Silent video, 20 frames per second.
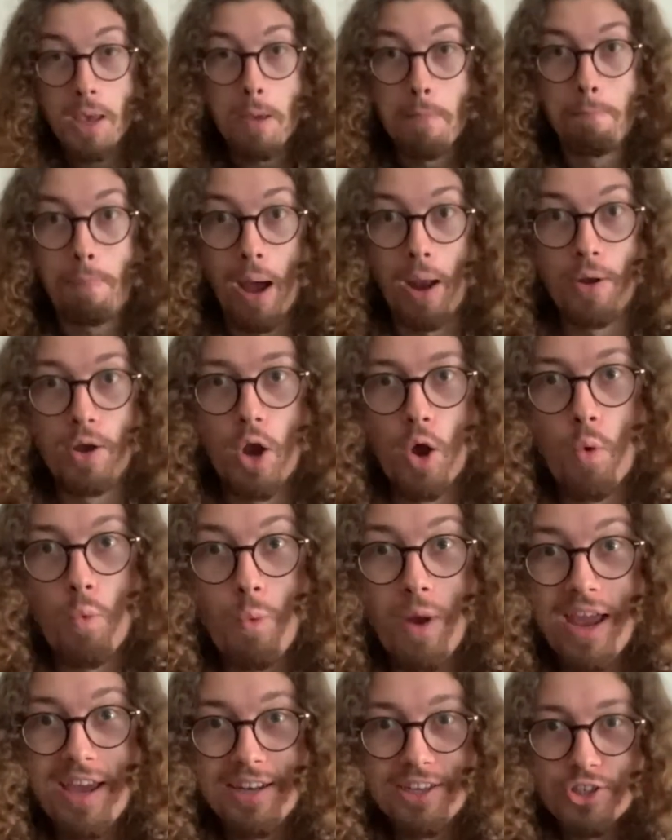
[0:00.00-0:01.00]
But
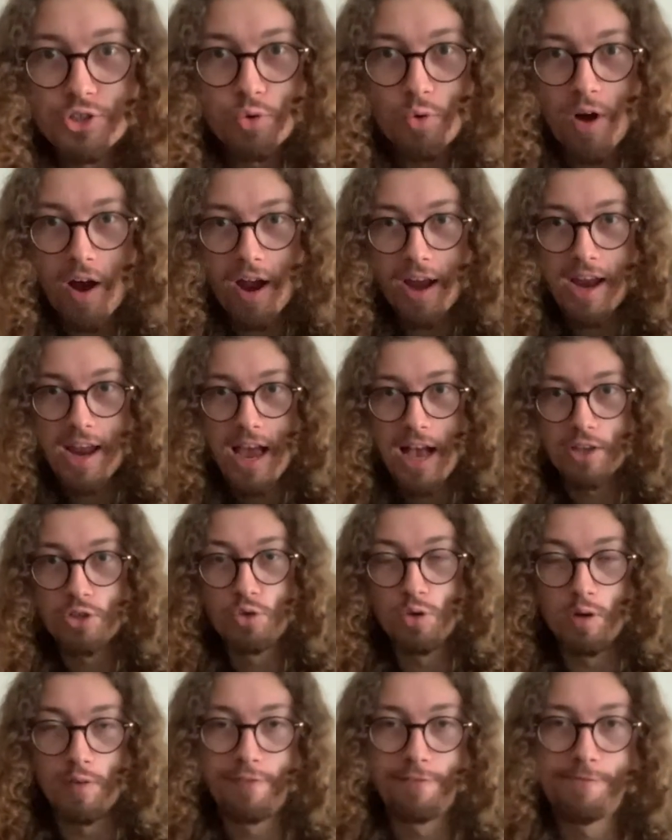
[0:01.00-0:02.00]
we're going to try and
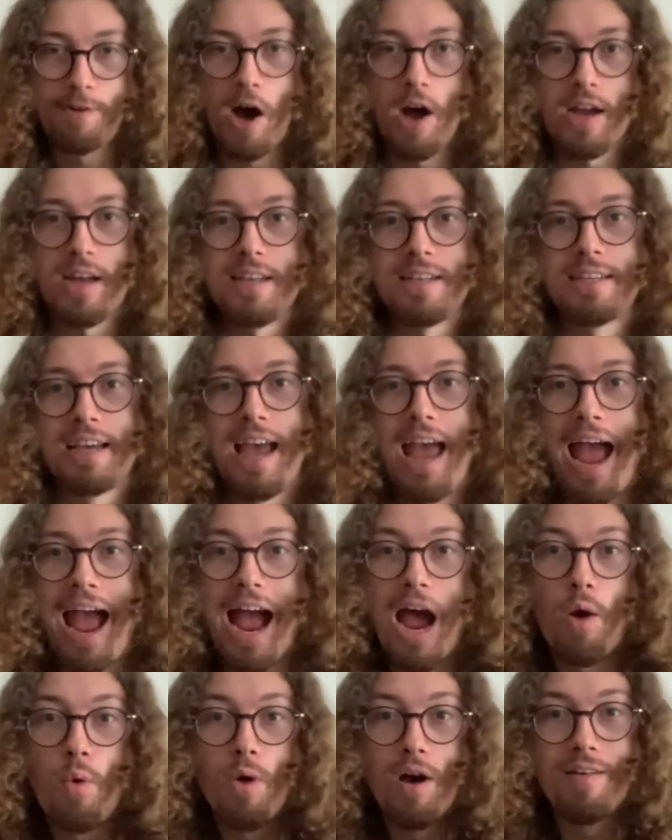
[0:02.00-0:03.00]
sort of find
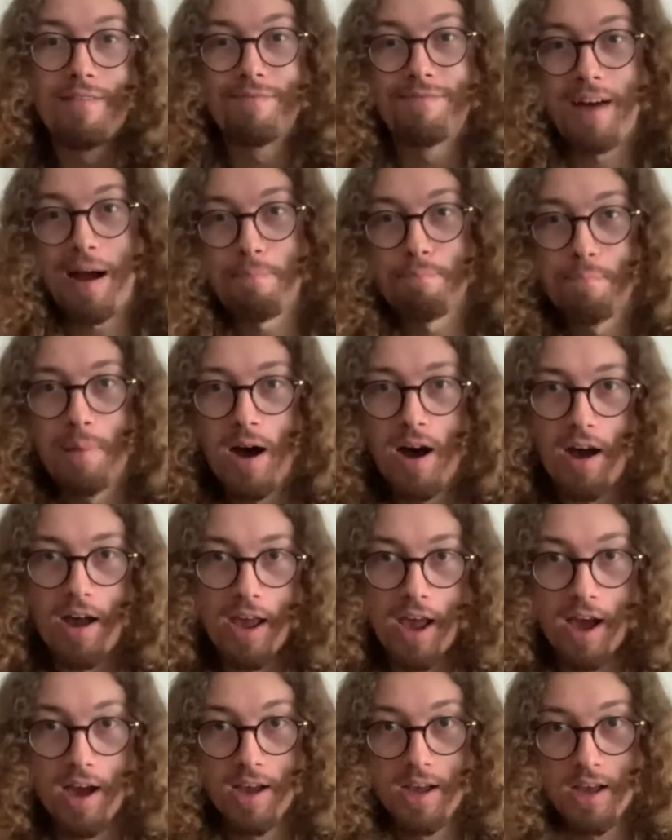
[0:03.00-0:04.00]
our
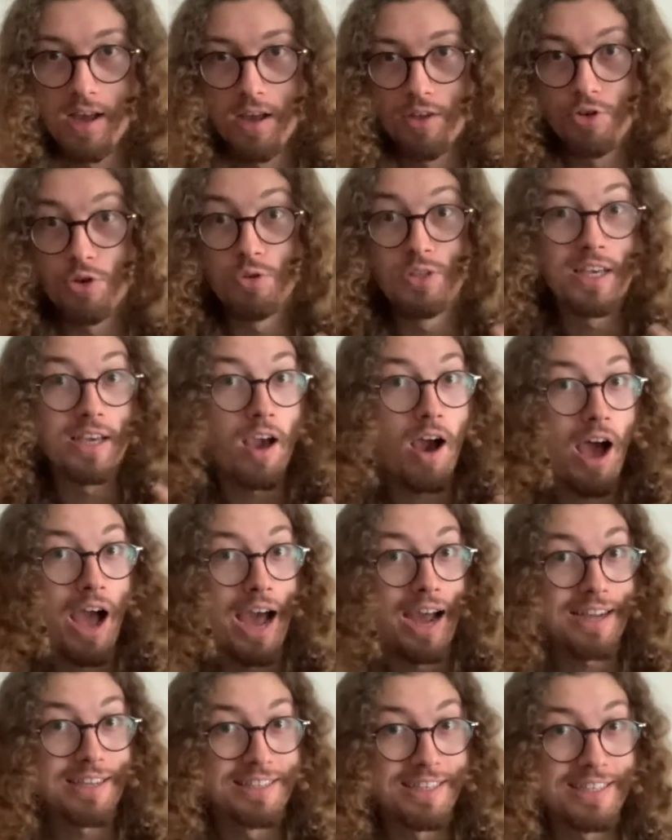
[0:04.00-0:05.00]
vampire using our
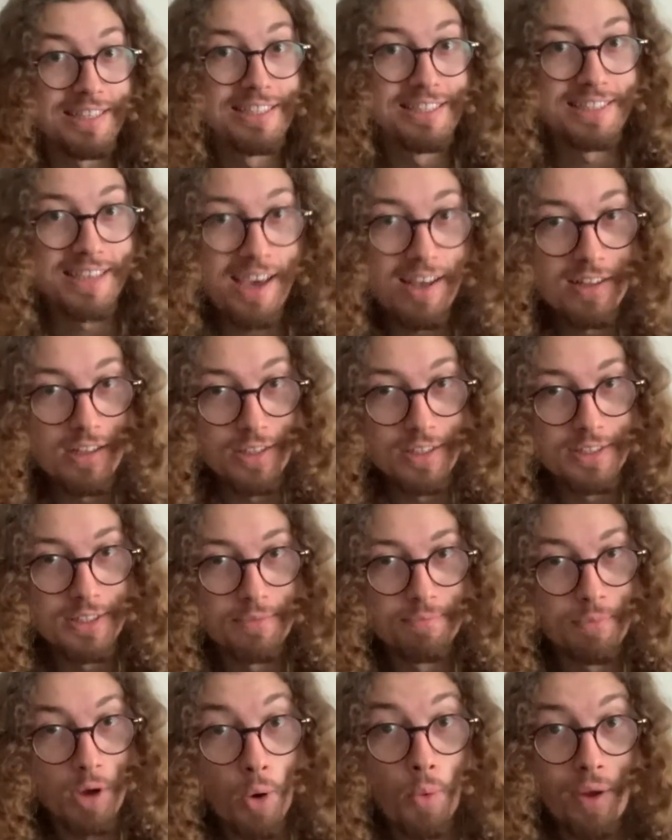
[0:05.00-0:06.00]
acting skills.
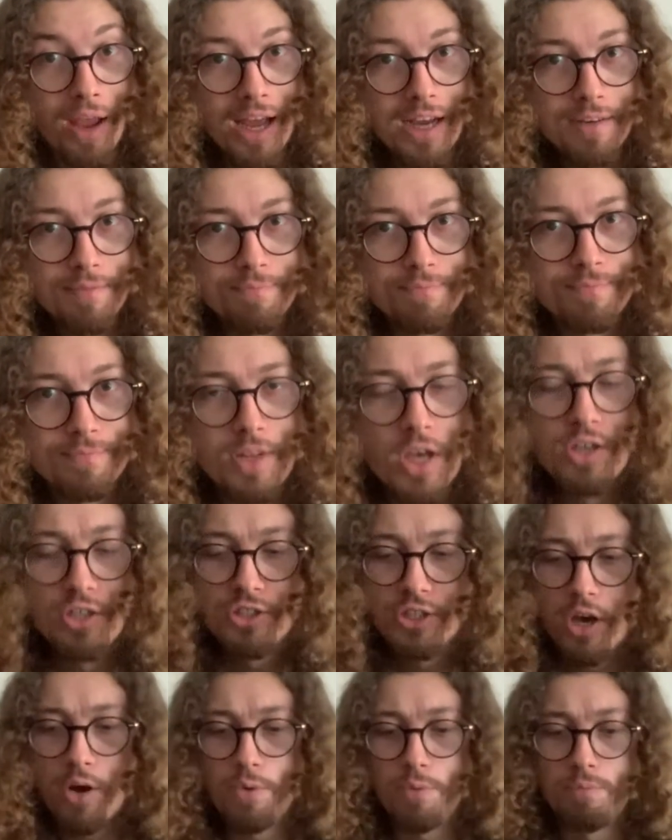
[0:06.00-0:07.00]
Okay?
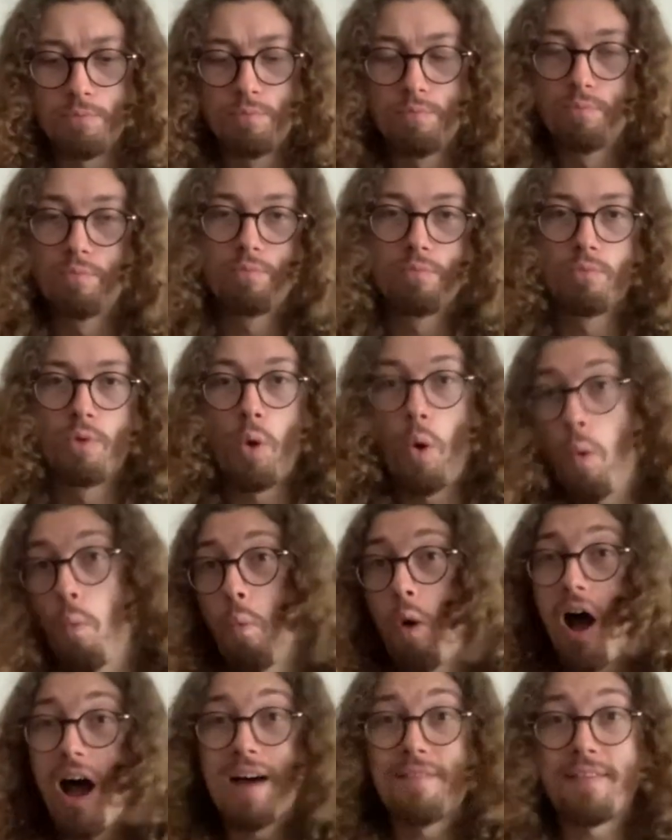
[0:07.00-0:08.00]
So,
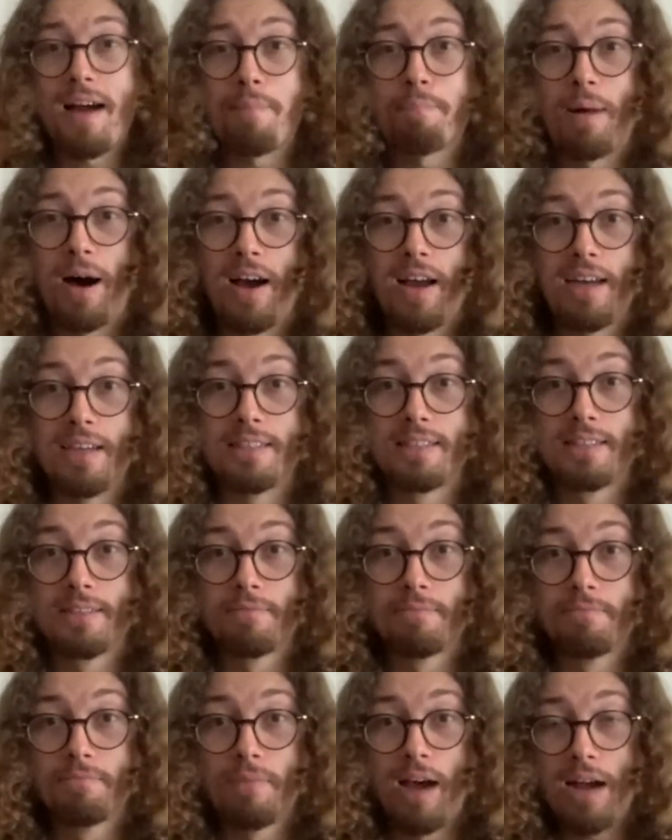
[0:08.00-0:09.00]
what are vampires?
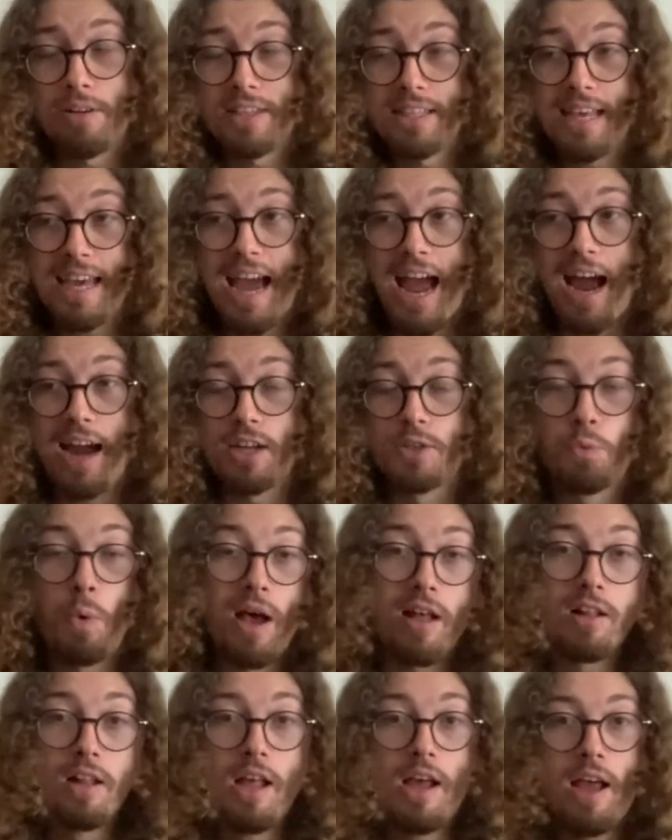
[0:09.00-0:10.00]
How do they act?
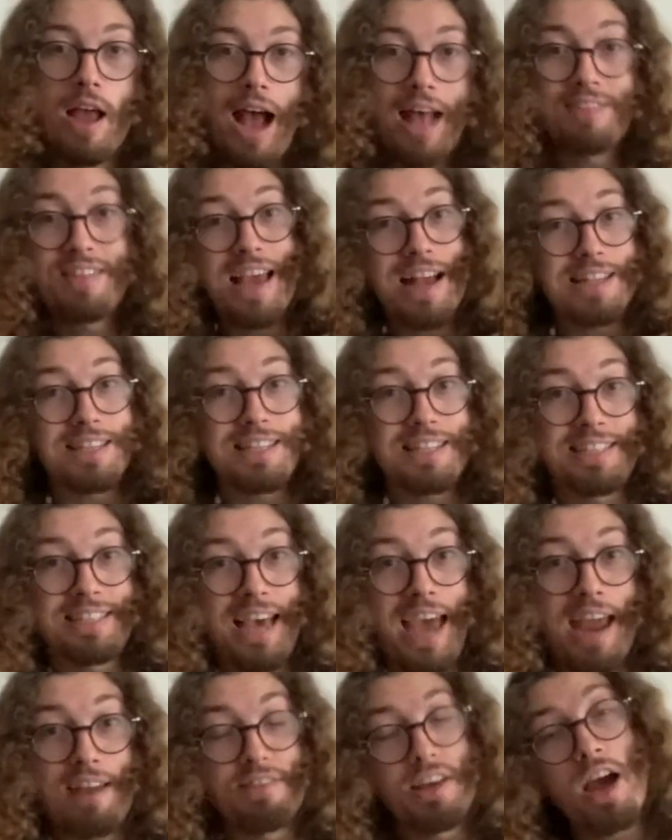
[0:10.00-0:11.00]
Well, at the end of the
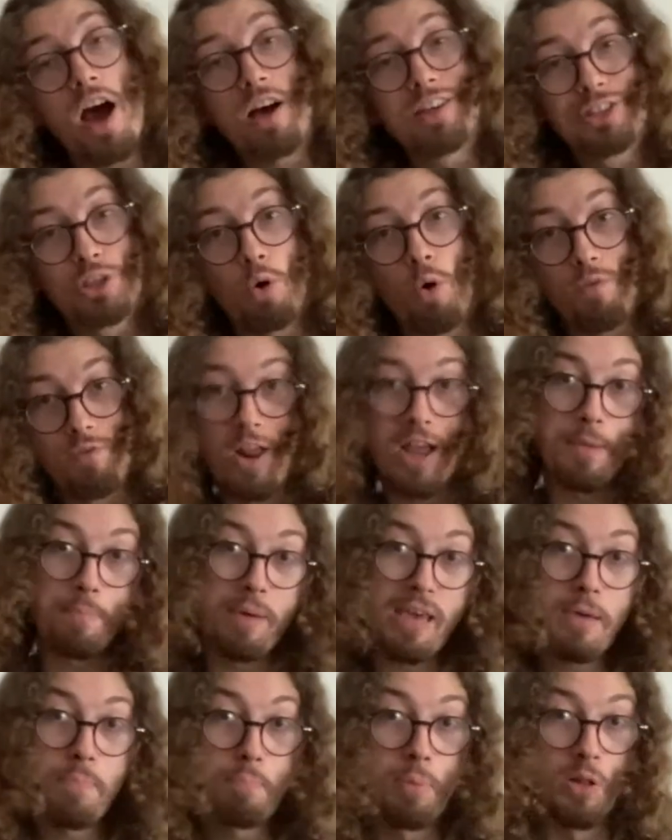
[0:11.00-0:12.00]
day, they are sort of like
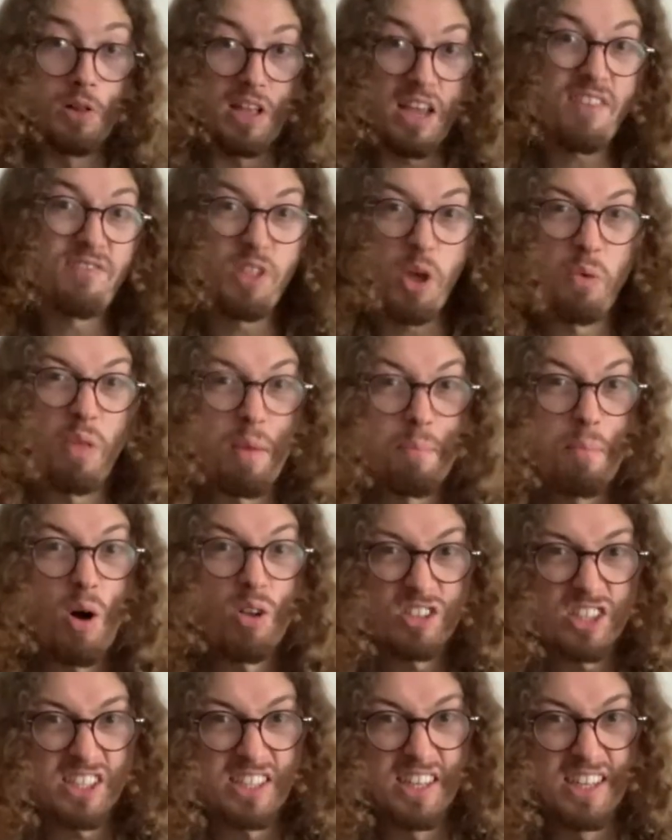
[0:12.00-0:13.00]
people, even though they're
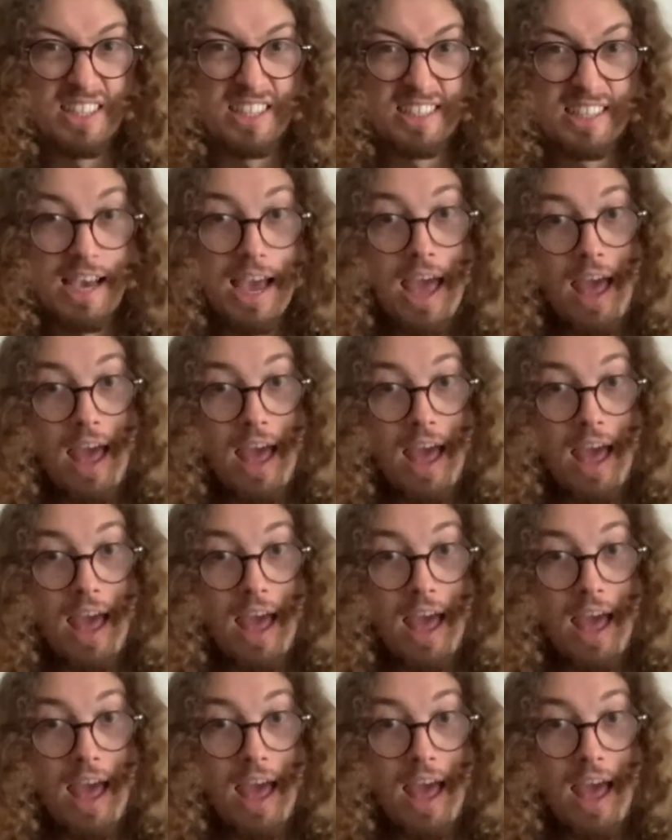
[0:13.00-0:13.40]
monsters.